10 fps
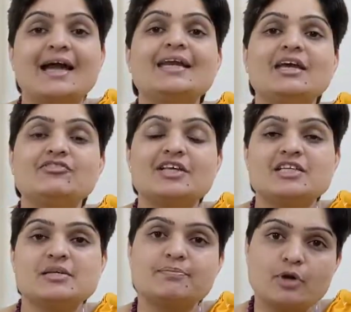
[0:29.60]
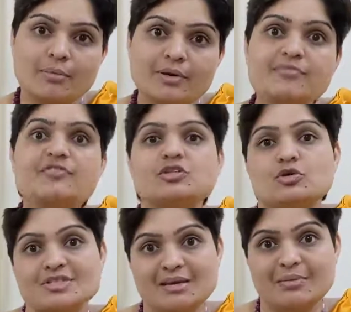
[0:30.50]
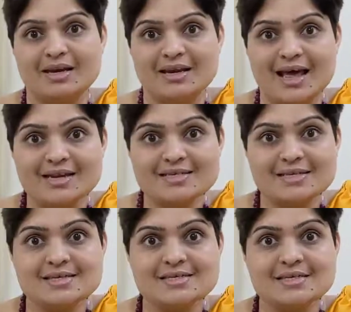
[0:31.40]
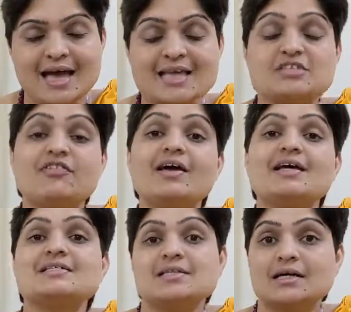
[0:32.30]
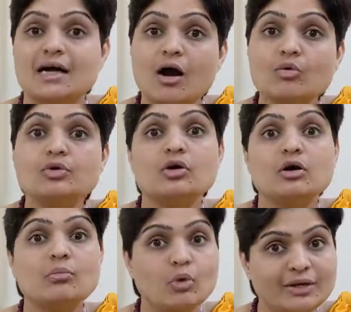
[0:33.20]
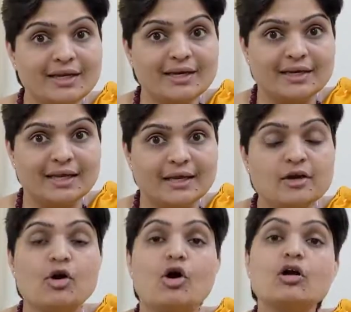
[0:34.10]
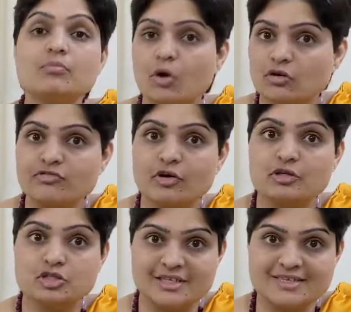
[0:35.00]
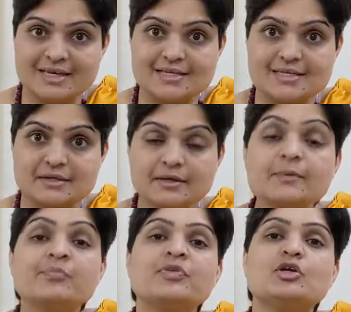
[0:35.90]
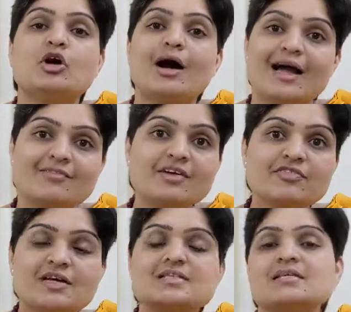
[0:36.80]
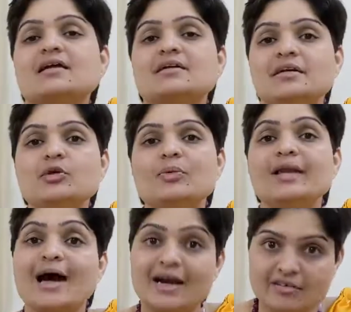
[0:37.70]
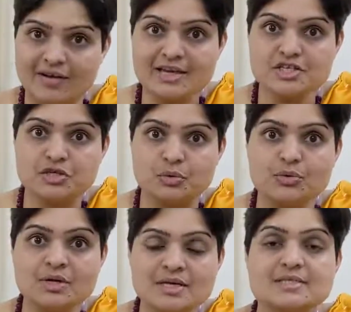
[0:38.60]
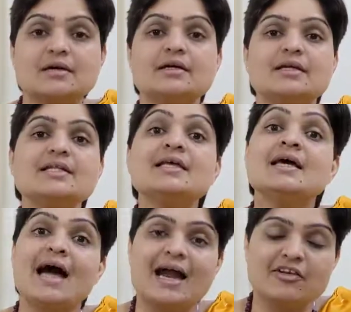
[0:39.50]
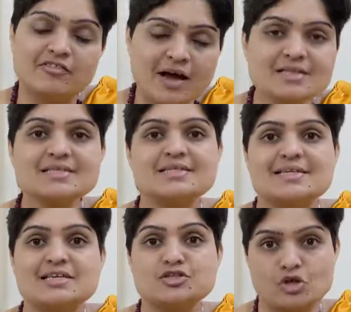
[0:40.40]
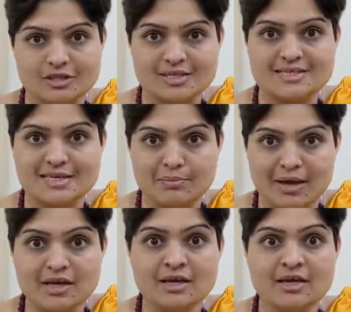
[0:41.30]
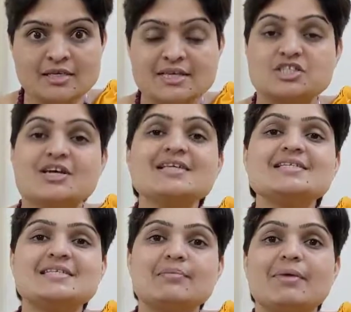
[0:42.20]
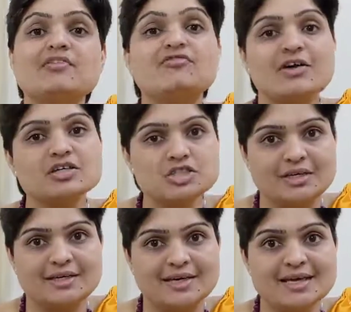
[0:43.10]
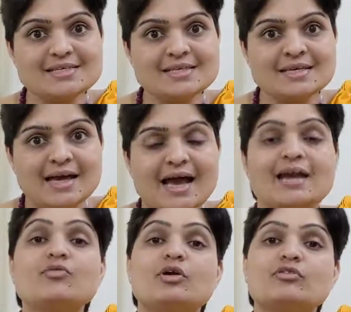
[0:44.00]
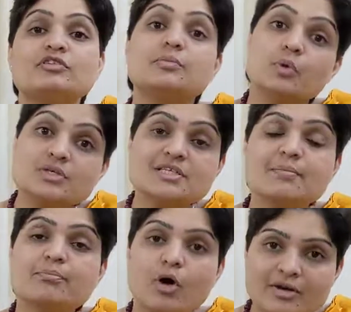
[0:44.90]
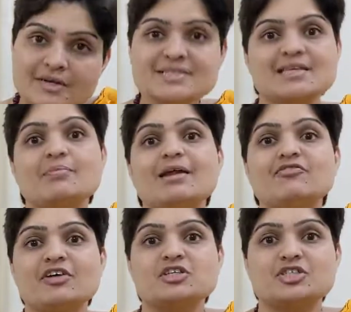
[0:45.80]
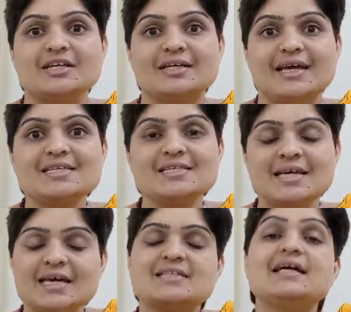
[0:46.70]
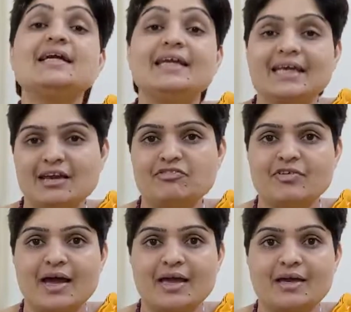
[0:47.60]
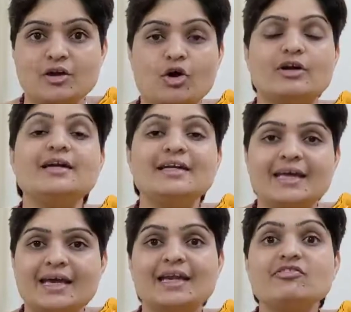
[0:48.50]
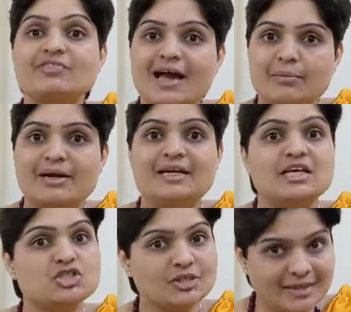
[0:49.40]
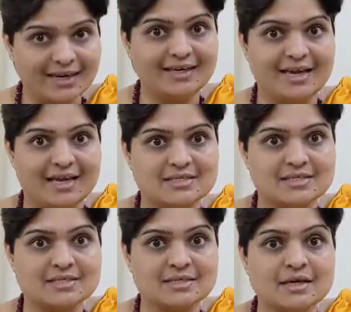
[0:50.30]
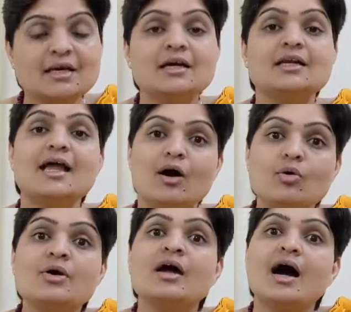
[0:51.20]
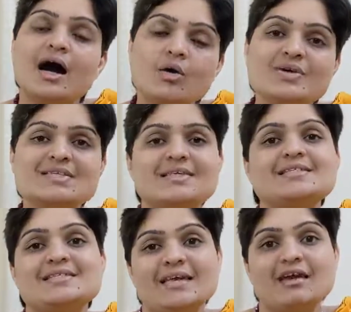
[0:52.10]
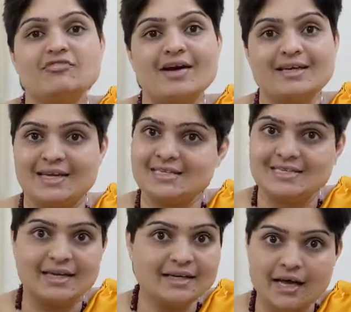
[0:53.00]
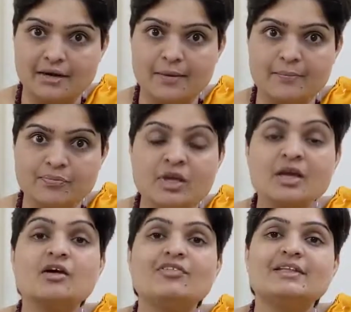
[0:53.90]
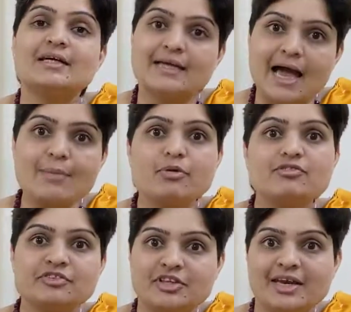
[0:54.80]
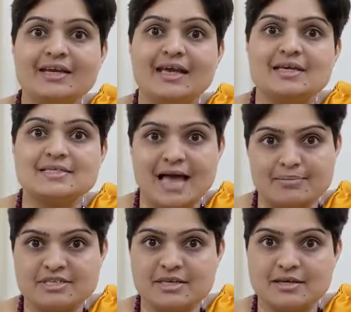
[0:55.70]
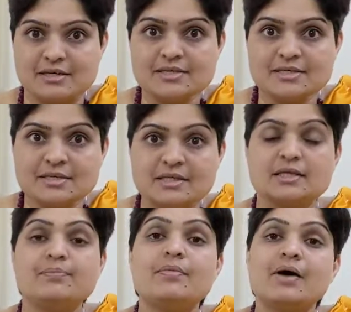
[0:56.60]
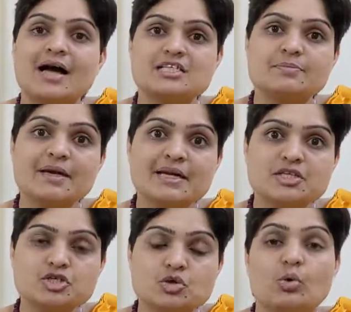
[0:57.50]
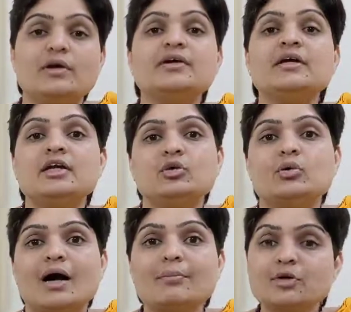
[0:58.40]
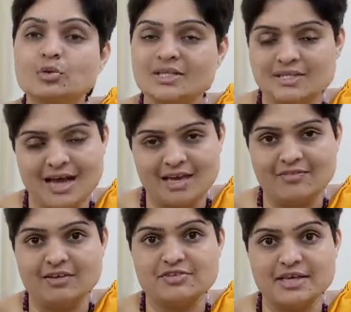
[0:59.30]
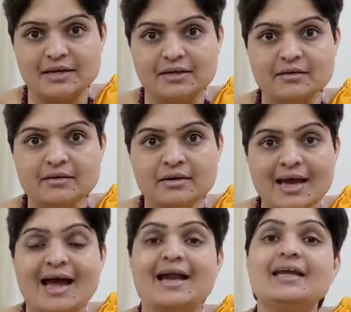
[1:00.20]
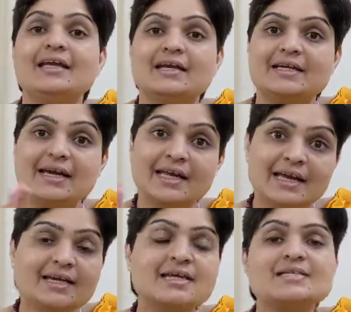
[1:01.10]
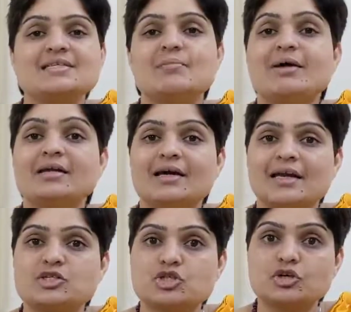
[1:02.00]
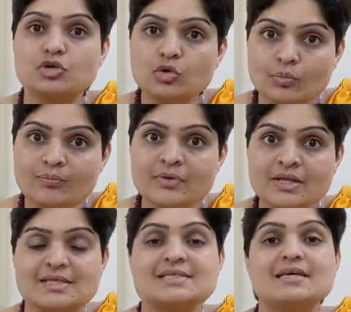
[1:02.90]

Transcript: And if there is a problem with your semen analysis, as far as the count, motility or morphology is concerned, your IVF consultant will advise you certain advanced tests on the semen, such as semen function test. And one of the most important semen function tests is a DFI or a DNA fragmentation index. Now, how is this DFI testing done? With a gap of 3 days abstinence, the husband is told to come to this IVF center, and in a dedicated semen collection room, the